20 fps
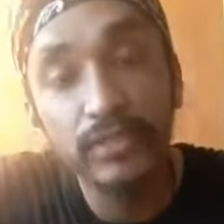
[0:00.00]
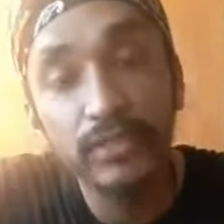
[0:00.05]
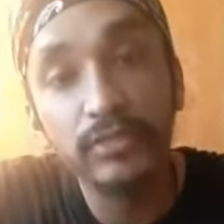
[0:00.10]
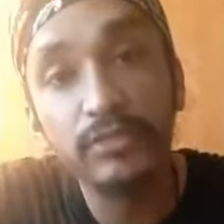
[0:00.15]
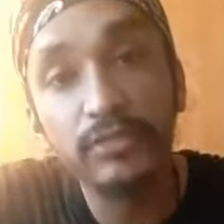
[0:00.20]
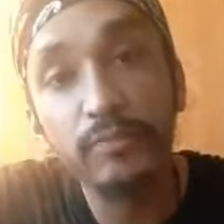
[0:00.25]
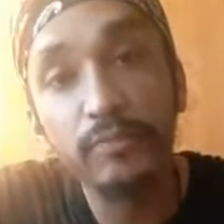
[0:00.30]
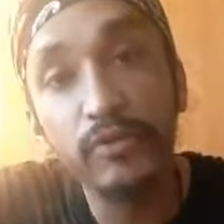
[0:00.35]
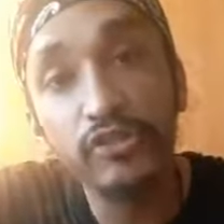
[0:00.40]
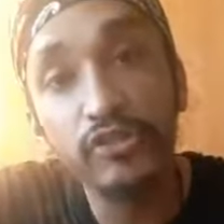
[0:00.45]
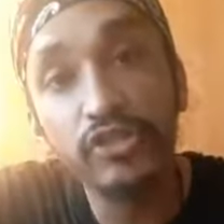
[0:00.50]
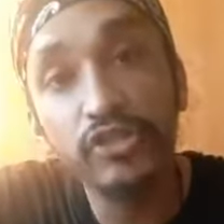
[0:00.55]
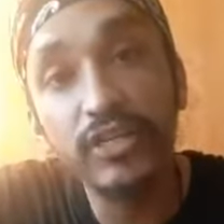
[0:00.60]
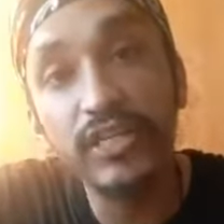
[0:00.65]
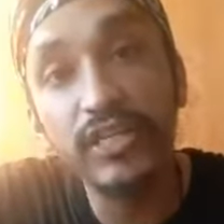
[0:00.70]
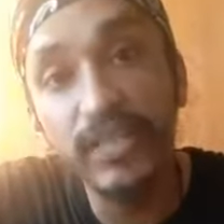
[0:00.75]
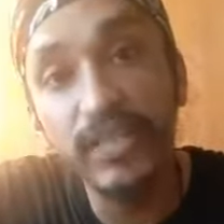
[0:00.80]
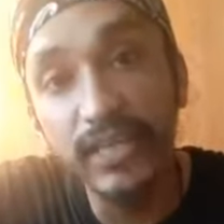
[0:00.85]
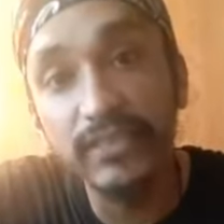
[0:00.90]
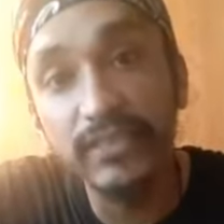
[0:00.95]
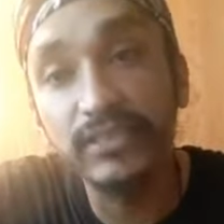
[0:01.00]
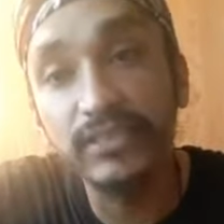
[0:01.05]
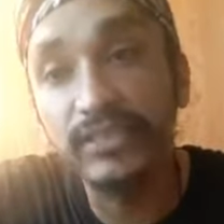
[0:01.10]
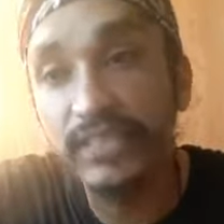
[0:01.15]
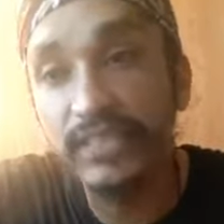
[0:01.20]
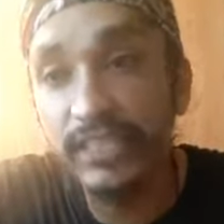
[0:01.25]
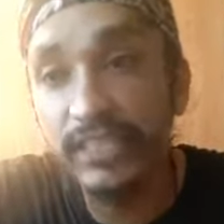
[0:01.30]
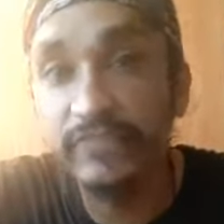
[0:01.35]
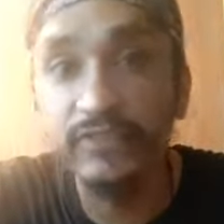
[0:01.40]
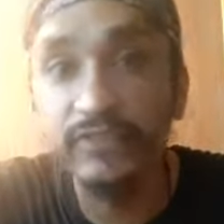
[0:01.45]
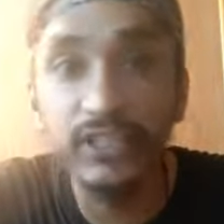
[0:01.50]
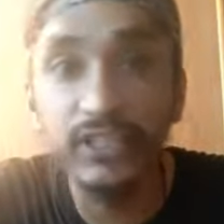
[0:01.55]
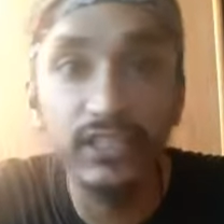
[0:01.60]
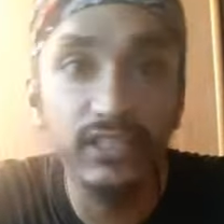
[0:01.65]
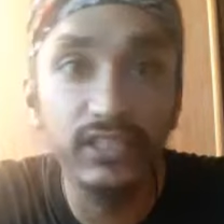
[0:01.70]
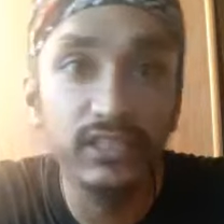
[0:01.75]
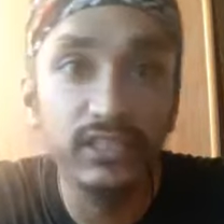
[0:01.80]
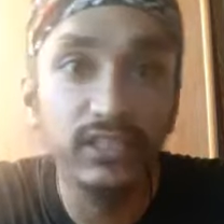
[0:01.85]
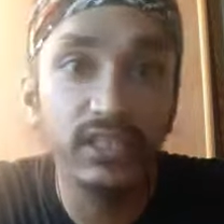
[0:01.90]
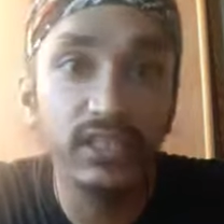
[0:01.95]
Spiritual Connection TV,
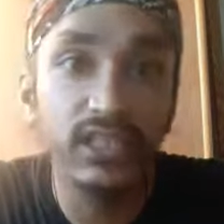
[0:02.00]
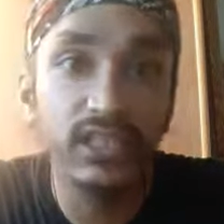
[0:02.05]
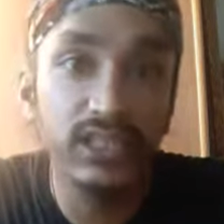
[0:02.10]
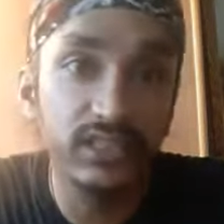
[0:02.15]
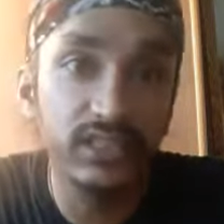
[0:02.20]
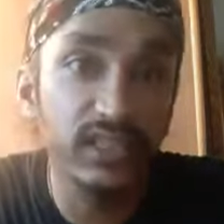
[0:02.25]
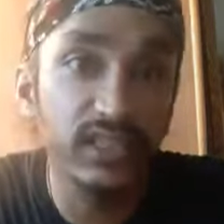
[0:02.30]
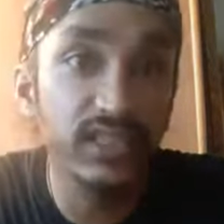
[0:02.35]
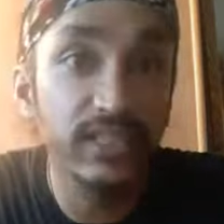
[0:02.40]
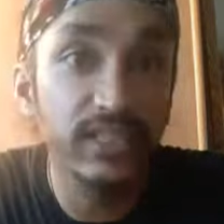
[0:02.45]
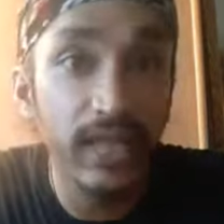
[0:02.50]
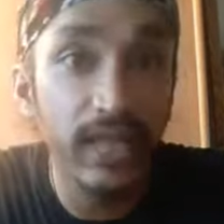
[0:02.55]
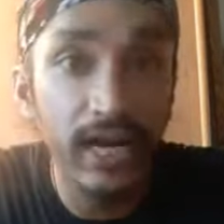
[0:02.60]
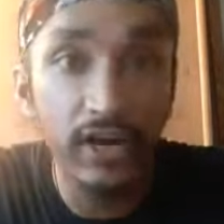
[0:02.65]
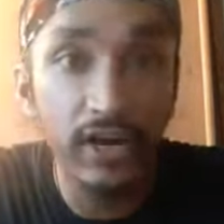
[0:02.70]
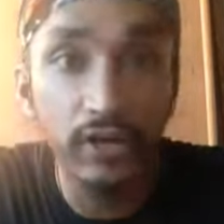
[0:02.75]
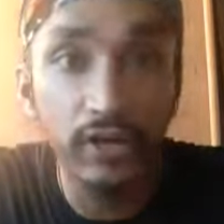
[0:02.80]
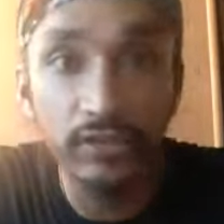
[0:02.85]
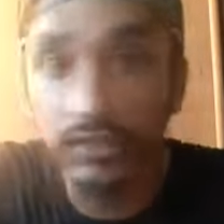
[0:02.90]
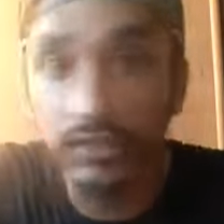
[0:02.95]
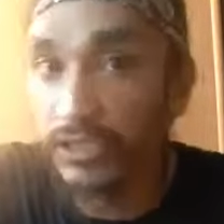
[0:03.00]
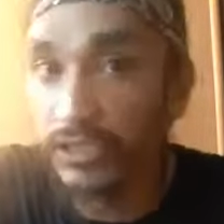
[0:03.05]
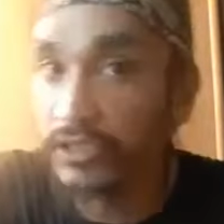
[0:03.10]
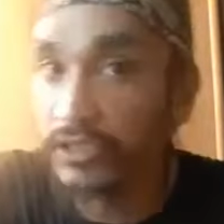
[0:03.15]
Easy to Die Garcia.